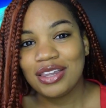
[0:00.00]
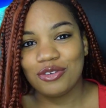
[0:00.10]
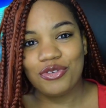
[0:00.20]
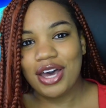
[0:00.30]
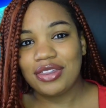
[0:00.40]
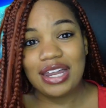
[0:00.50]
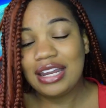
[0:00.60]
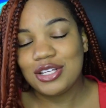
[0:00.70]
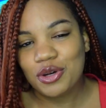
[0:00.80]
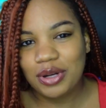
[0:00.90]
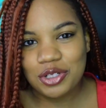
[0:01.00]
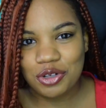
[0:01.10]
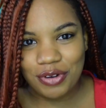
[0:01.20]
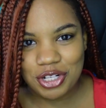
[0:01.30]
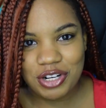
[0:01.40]
The fact that in his own
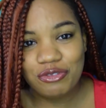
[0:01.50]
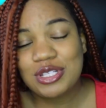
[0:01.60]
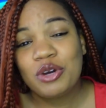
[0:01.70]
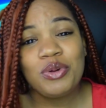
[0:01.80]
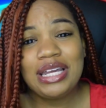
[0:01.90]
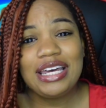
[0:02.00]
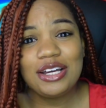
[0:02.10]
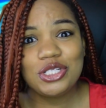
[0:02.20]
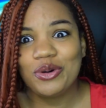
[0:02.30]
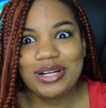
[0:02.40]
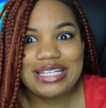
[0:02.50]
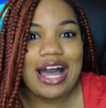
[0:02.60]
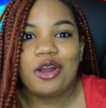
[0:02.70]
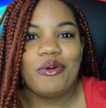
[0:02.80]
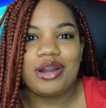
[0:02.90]
intervention, everyone's like, we need you. And it's like,
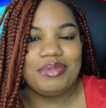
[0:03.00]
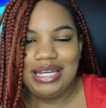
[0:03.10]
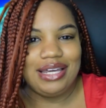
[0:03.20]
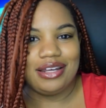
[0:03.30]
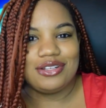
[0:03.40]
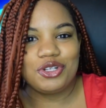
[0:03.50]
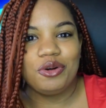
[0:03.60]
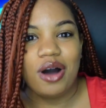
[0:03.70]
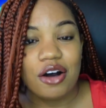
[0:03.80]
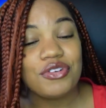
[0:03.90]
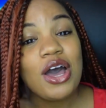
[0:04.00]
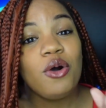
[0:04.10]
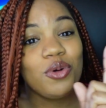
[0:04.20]
I don't wanna be needed, screw off.